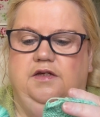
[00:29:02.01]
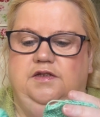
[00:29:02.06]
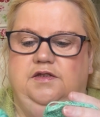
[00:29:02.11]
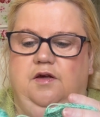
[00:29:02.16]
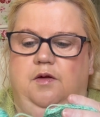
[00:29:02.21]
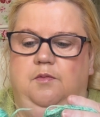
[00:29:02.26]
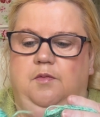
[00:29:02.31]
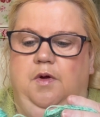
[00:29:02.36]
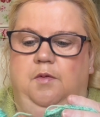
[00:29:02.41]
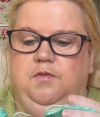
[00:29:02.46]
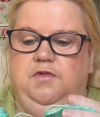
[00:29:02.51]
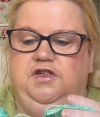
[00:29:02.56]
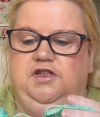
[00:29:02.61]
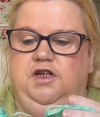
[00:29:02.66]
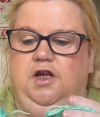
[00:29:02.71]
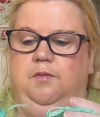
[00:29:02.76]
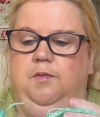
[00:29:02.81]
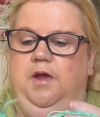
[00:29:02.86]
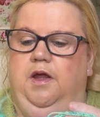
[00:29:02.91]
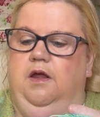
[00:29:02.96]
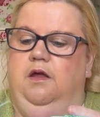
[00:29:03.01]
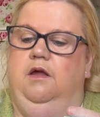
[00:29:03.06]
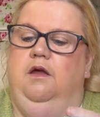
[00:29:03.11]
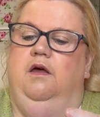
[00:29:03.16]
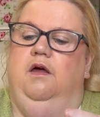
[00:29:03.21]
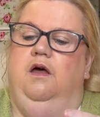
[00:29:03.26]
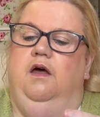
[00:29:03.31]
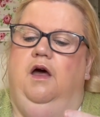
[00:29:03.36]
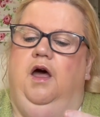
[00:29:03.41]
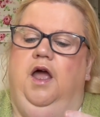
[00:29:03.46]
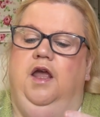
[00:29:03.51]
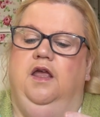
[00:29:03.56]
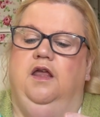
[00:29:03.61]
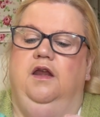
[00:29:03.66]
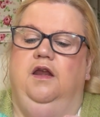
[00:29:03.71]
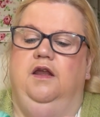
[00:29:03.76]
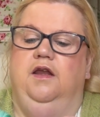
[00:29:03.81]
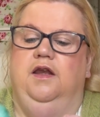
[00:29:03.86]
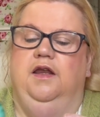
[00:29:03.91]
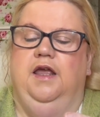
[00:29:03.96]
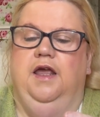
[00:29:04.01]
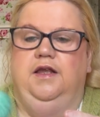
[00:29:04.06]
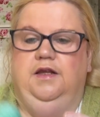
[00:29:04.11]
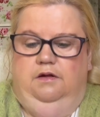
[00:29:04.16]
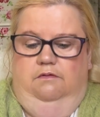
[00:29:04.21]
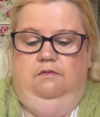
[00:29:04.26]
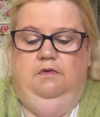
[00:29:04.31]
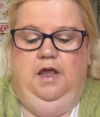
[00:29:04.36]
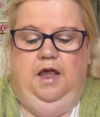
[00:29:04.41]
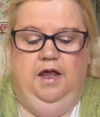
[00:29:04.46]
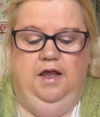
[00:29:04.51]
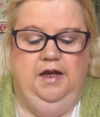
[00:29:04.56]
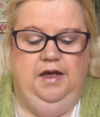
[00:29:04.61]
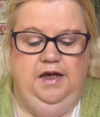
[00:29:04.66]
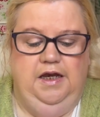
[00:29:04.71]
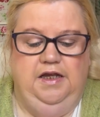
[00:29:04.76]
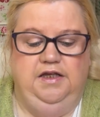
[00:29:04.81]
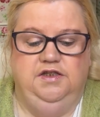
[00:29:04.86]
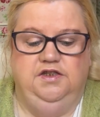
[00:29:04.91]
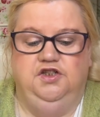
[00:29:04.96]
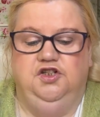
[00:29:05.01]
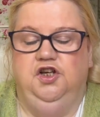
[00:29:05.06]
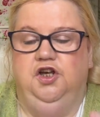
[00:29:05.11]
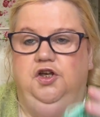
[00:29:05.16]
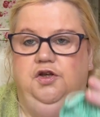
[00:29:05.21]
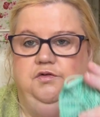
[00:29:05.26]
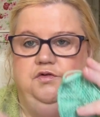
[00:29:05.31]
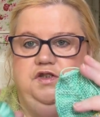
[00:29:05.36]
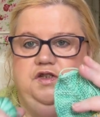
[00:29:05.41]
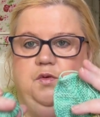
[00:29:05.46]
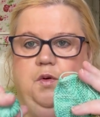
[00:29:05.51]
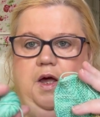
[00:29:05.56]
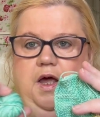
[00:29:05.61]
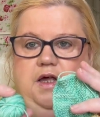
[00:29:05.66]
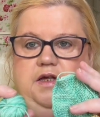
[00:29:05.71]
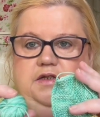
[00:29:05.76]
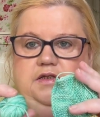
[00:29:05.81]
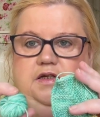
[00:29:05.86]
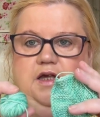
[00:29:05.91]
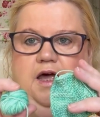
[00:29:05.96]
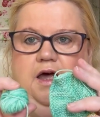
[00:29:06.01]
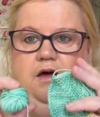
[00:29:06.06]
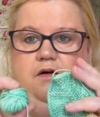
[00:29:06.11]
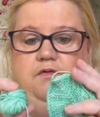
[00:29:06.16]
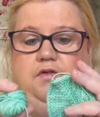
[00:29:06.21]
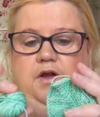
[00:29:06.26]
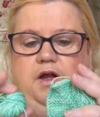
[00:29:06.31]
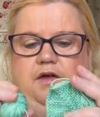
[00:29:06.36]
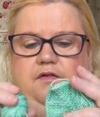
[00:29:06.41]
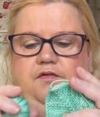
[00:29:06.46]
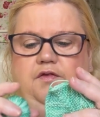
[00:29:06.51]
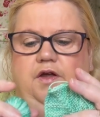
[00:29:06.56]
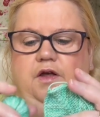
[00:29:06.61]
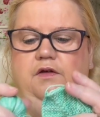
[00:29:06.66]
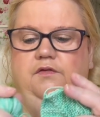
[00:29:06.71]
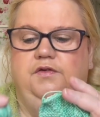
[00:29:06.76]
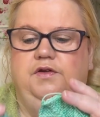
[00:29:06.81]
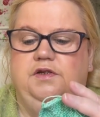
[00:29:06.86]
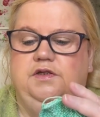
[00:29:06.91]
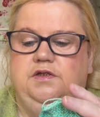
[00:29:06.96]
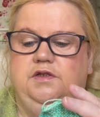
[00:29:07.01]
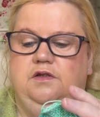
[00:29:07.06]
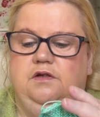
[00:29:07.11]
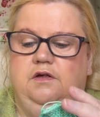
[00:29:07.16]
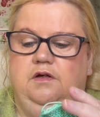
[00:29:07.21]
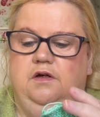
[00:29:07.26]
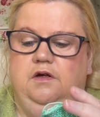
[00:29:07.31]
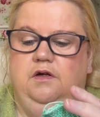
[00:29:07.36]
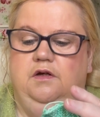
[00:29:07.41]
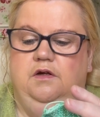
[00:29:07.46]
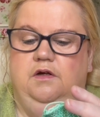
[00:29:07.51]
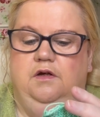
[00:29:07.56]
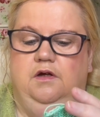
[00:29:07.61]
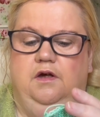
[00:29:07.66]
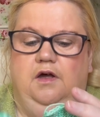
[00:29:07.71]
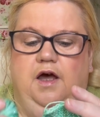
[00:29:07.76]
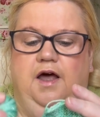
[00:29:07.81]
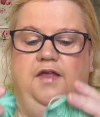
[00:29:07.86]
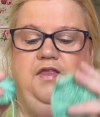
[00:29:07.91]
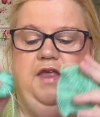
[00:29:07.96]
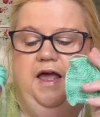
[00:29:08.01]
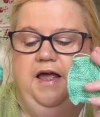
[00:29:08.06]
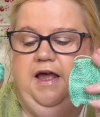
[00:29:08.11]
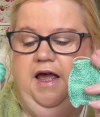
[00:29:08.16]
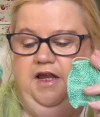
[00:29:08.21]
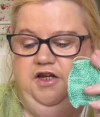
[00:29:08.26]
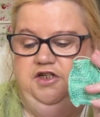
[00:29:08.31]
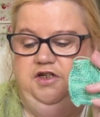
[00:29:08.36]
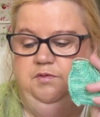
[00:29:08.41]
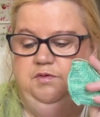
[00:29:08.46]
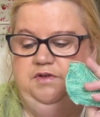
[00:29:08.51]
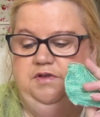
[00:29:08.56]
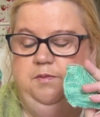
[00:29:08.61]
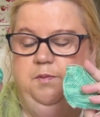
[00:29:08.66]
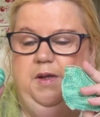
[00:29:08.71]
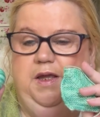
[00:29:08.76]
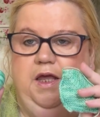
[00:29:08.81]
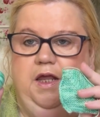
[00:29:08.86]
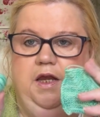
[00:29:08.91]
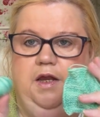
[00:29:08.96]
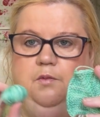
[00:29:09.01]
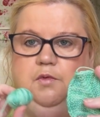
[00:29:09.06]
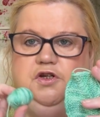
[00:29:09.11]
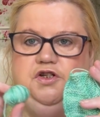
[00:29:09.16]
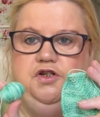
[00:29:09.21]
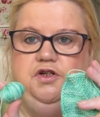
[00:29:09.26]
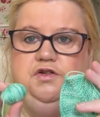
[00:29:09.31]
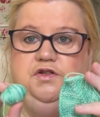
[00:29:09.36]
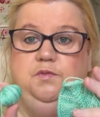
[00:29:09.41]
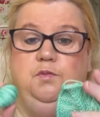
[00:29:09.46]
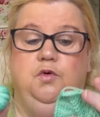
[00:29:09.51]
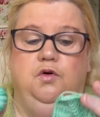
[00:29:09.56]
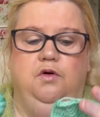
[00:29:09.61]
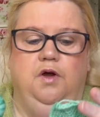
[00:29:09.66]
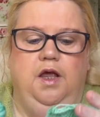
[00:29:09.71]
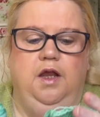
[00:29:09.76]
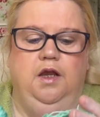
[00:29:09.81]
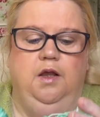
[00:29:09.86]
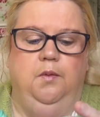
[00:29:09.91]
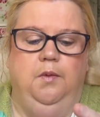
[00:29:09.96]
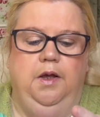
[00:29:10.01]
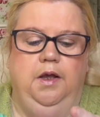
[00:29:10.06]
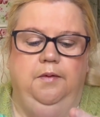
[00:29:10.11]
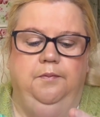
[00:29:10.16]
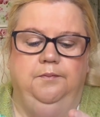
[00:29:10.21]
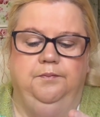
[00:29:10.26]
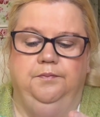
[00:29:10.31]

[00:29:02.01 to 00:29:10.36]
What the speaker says: So I'm assuming I can get at least 2 squares out of the leftovers, and that actually was the beginning, which used more anyway.